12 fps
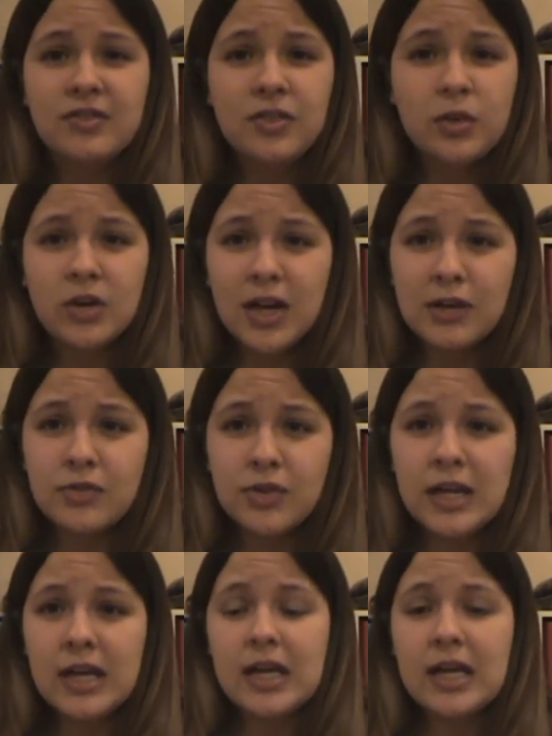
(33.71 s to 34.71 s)
fluoride
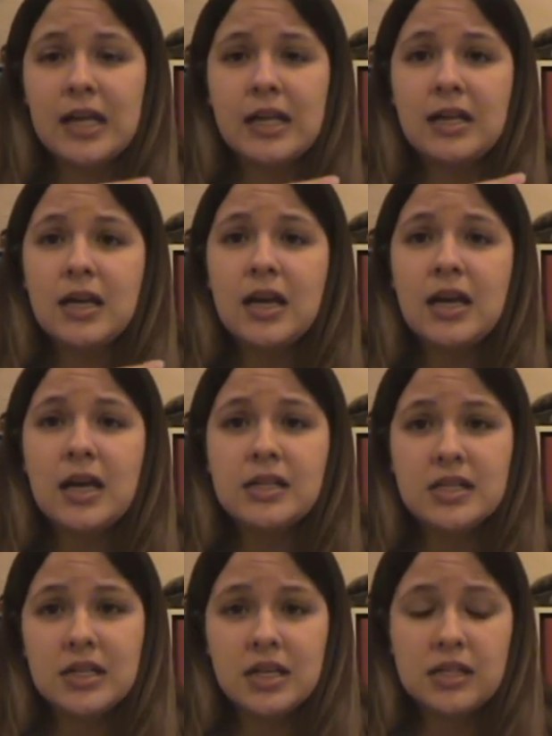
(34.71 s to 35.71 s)
free, and
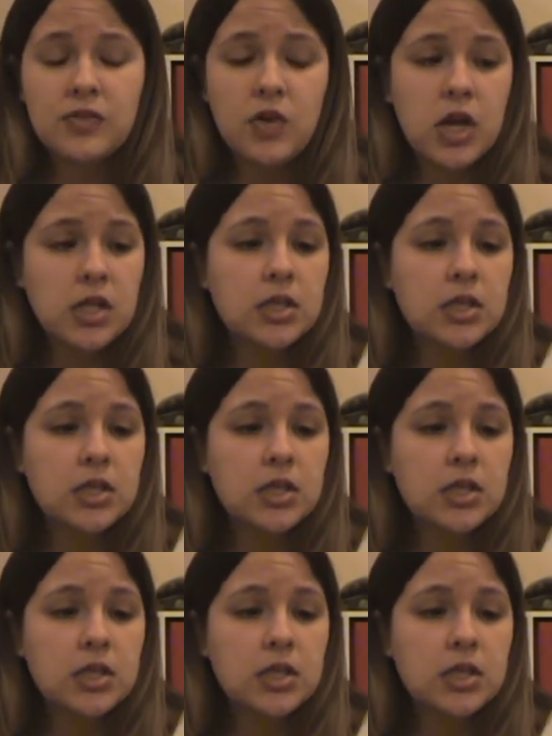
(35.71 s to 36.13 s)
S L S free.